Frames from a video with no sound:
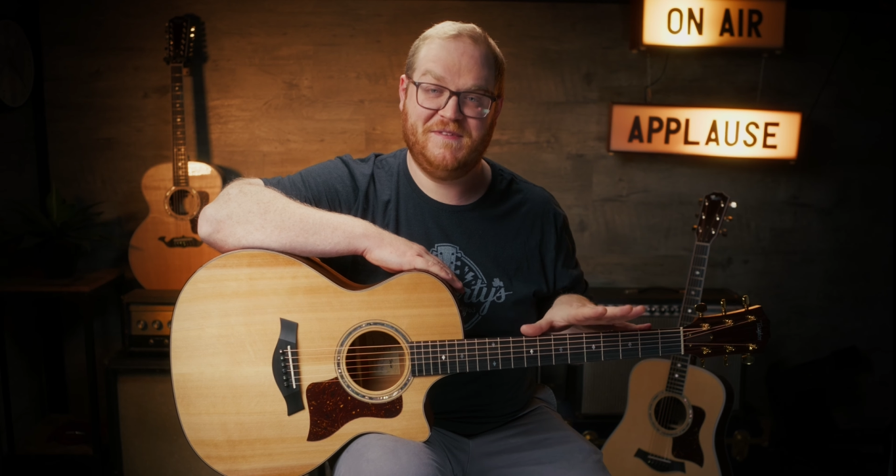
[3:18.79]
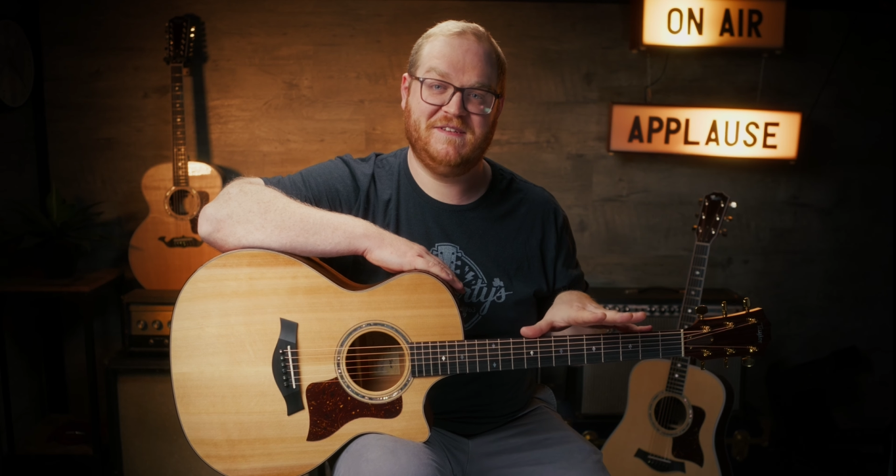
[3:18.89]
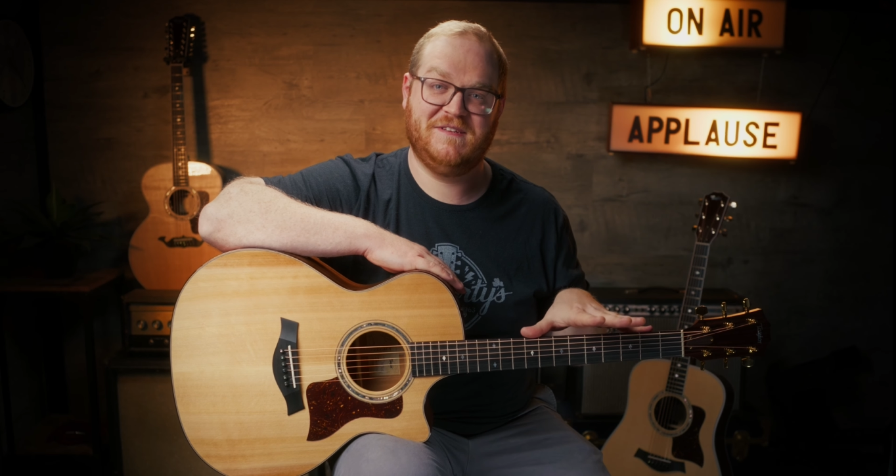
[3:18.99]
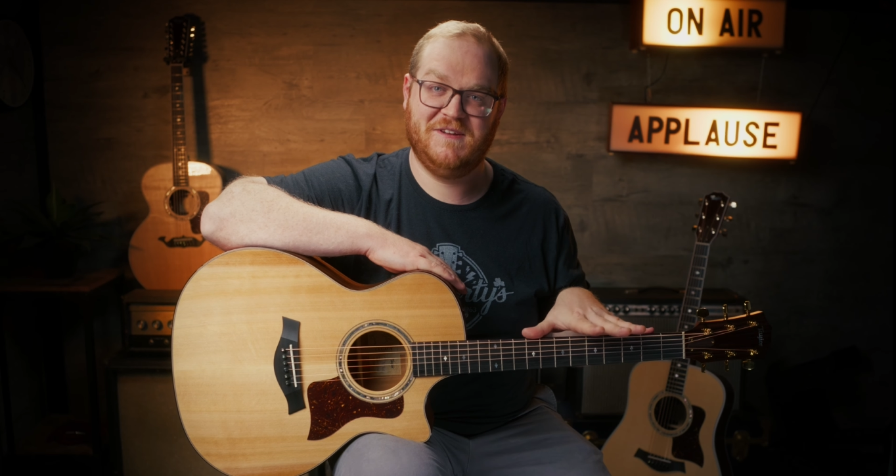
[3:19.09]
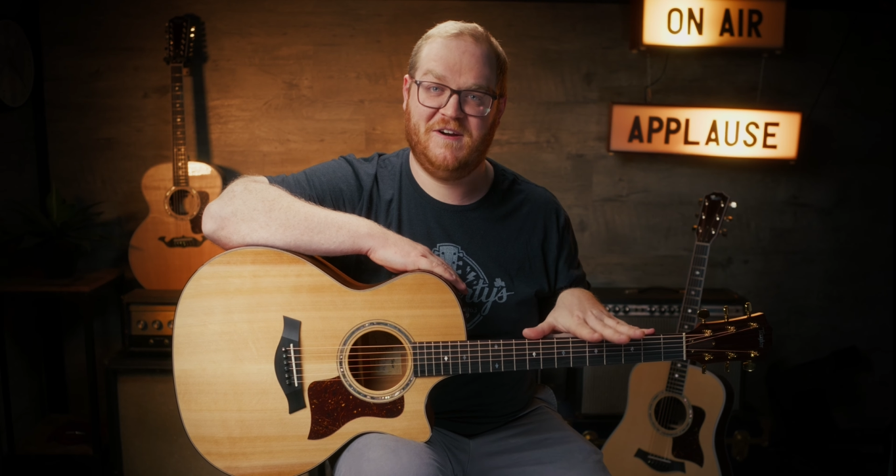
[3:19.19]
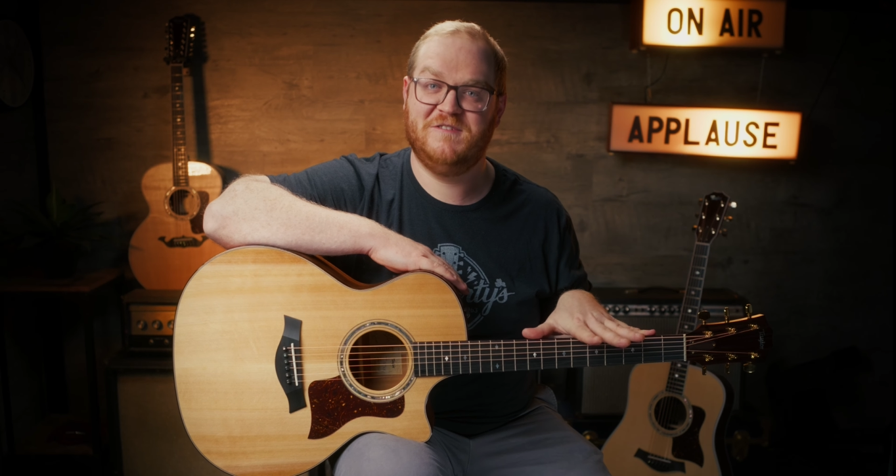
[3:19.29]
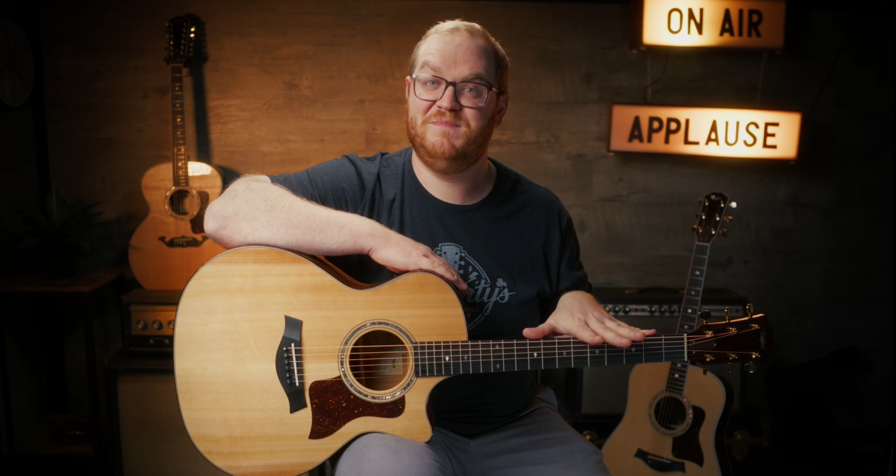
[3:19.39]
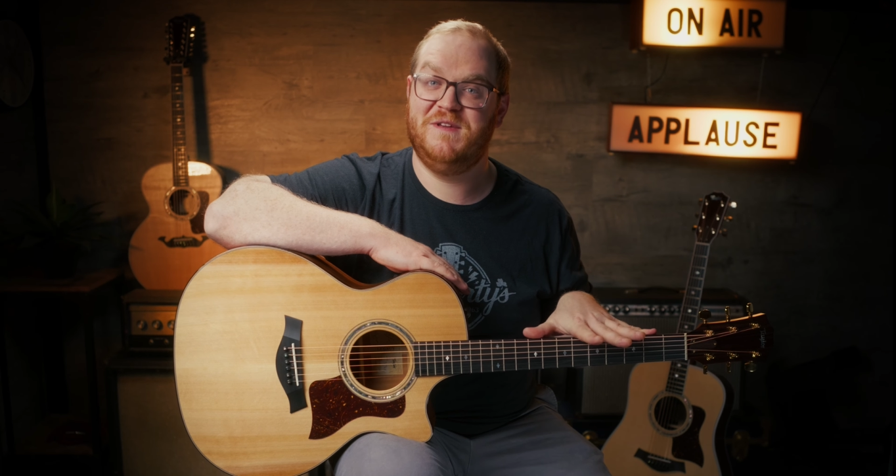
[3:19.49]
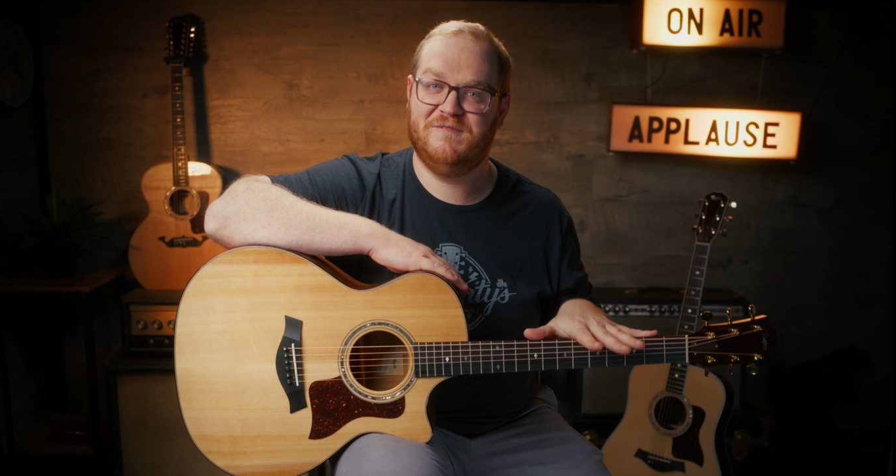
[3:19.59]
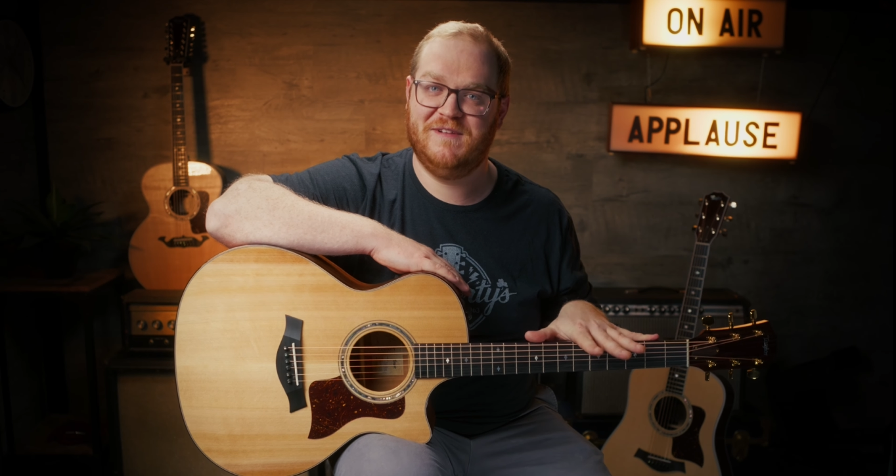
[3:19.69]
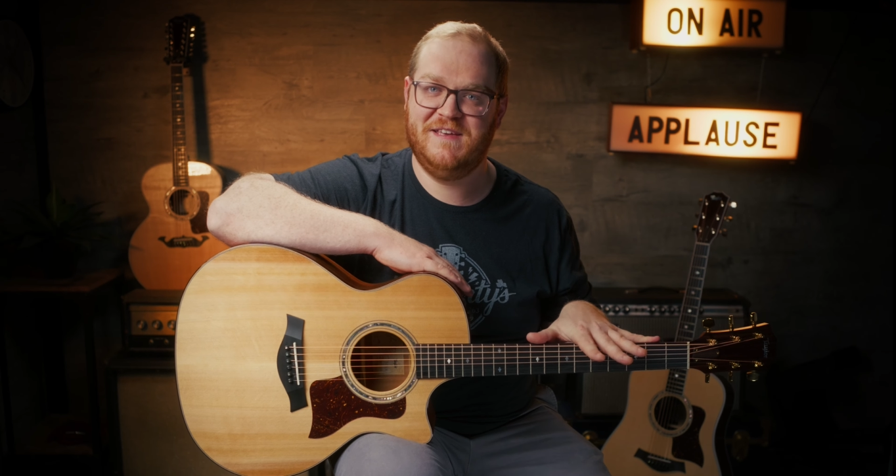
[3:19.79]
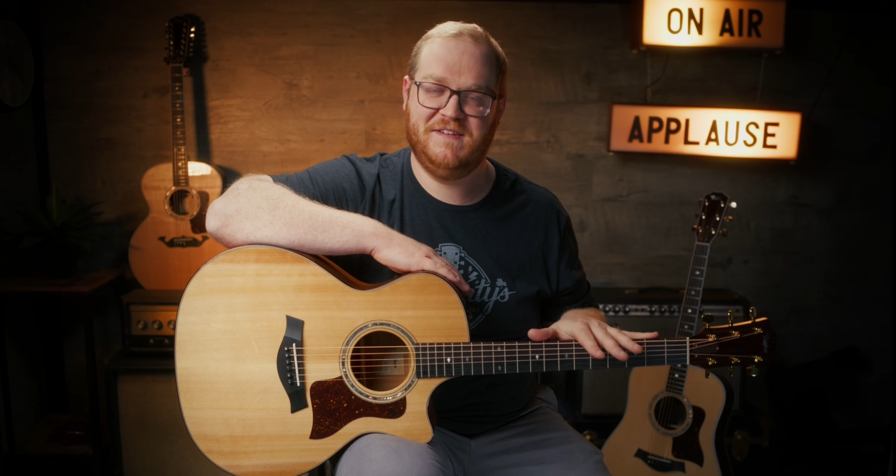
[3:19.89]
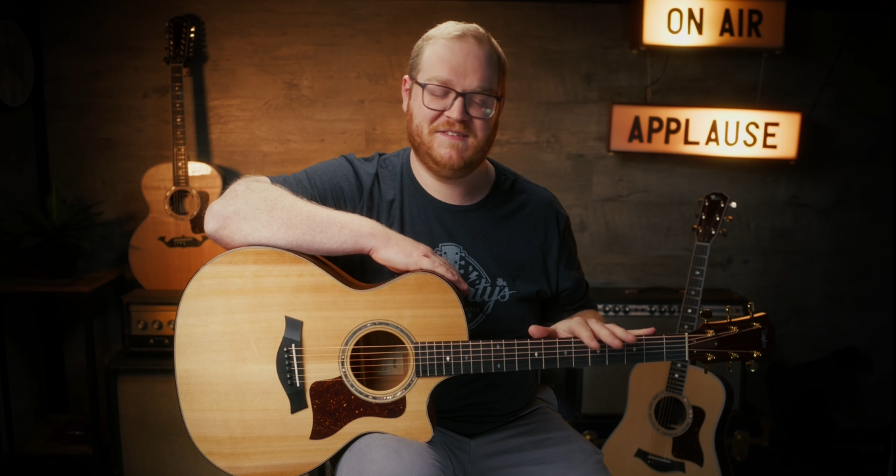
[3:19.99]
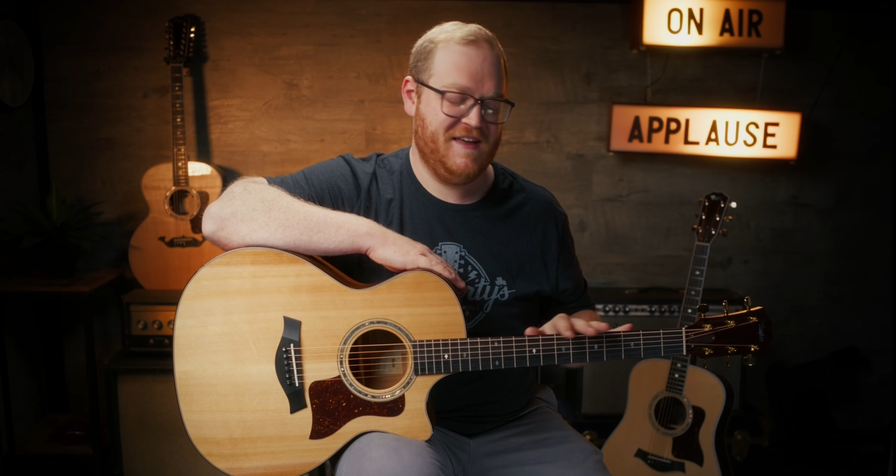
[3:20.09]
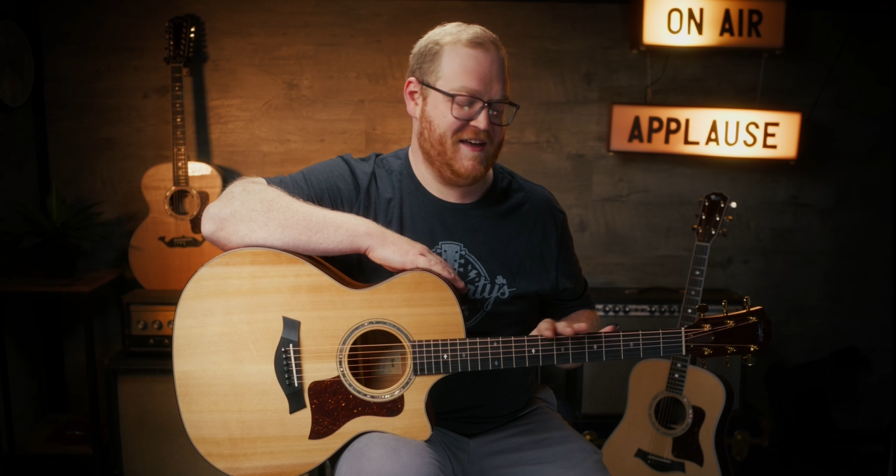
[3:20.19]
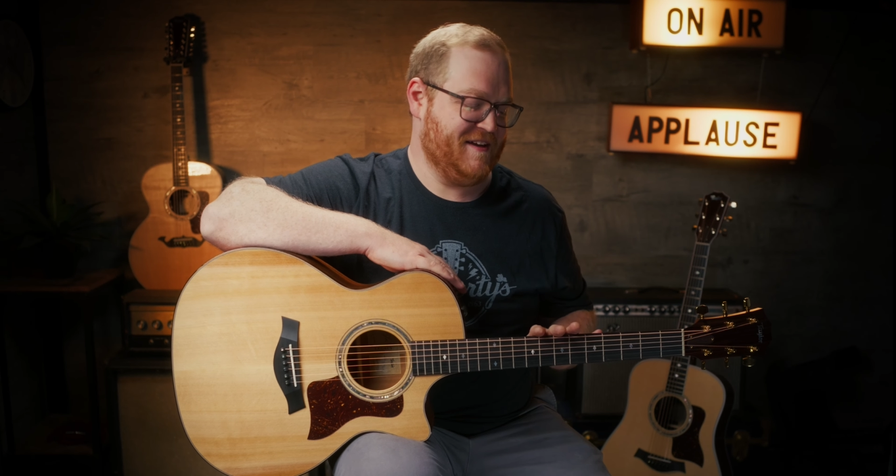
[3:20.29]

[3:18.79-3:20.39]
these guitars being released.